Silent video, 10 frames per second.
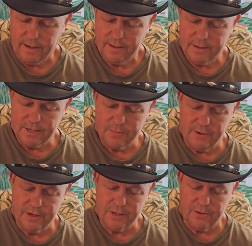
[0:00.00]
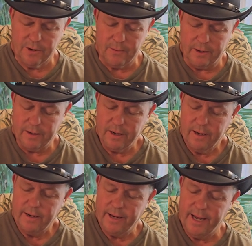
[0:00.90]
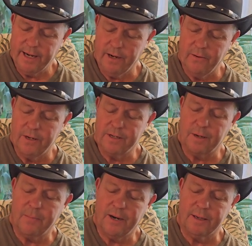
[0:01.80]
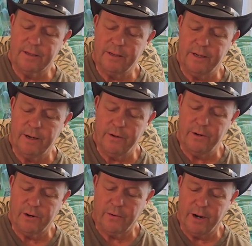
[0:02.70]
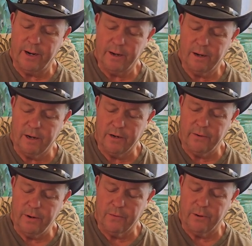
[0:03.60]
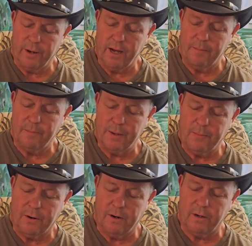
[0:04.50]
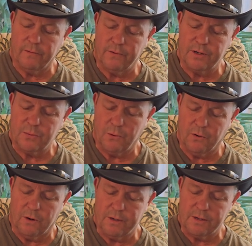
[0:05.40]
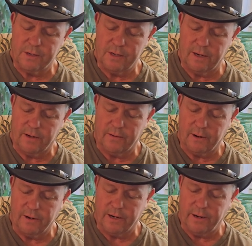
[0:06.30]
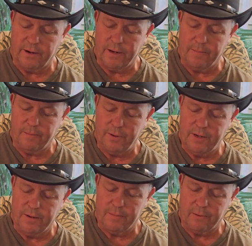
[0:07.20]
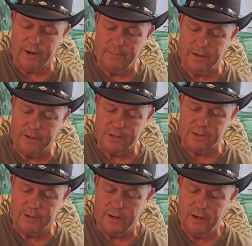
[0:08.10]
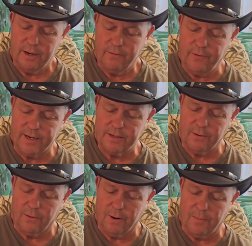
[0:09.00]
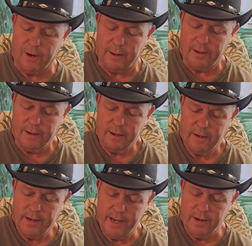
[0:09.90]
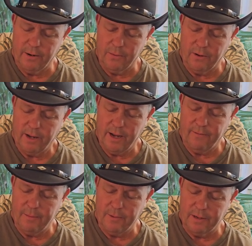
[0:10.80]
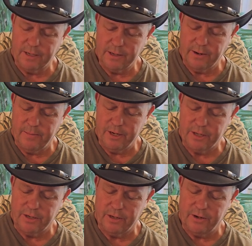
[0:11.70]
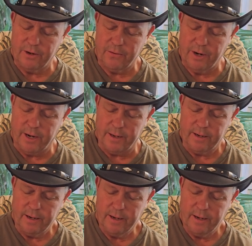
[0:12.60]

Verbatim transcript: This is Minister Orban. NATO is about to enter Ukraine. Hungary will not be part of this war, says Hung Hungarian P Prime Minister Viktor Orban. NATO will have a military mission in Ukraine